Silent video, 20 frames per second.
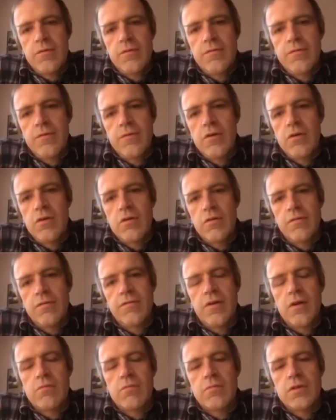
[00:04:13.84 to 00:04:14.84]
all the
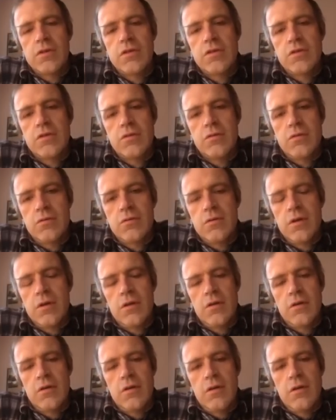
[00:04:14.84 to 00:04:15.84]
farmers, so
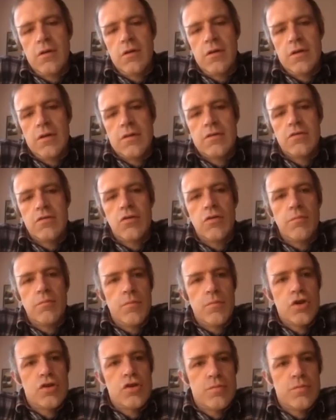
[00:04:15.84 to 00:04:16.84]
it's not
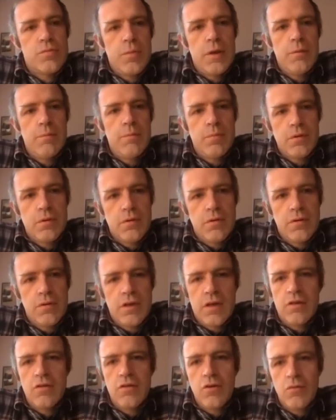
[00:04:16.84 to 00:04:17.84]
much people
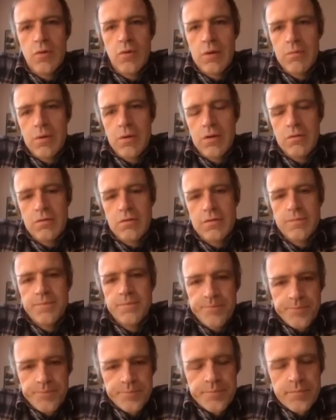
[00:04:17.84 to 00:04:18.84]
that know about.
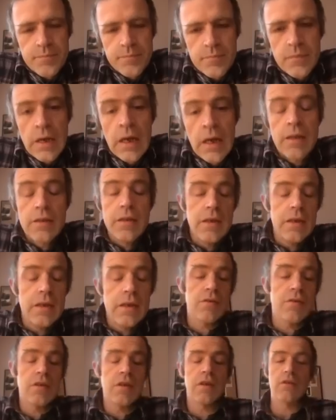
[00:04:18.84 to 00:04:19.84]
And even in the